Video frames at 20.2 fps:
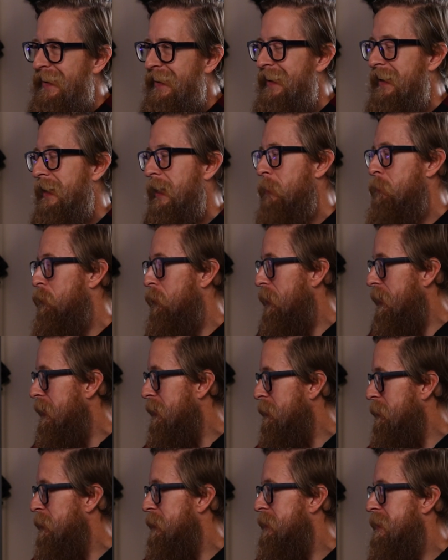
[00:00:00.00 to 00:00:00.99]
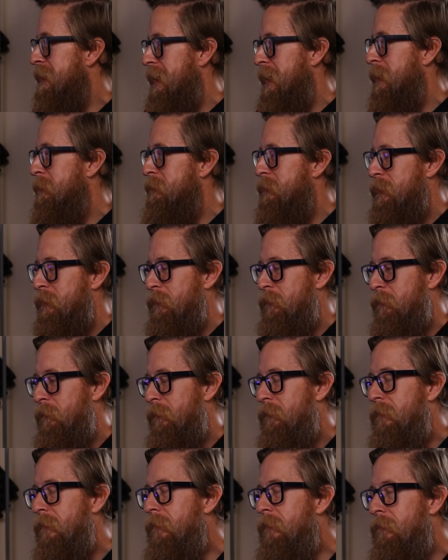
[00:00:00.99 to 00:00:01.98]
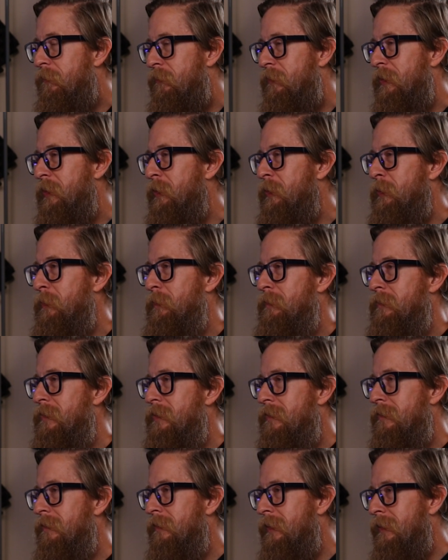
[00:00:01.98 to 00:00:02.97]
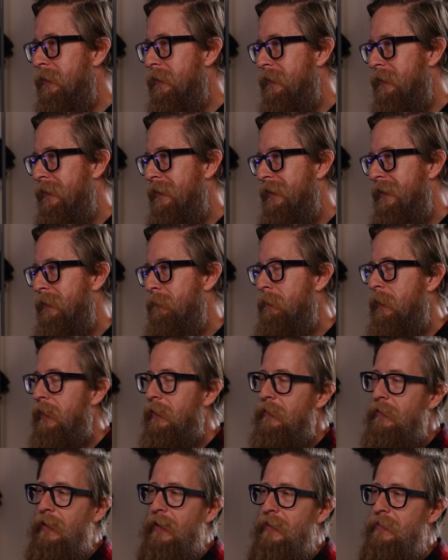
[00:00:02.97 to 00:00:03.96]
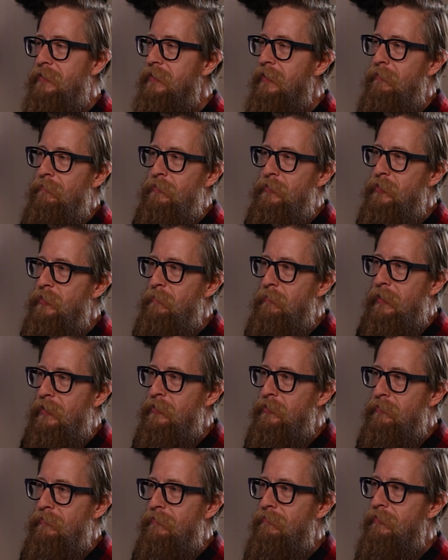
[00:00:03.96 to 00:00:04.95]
And I play those same two films in my class every semester,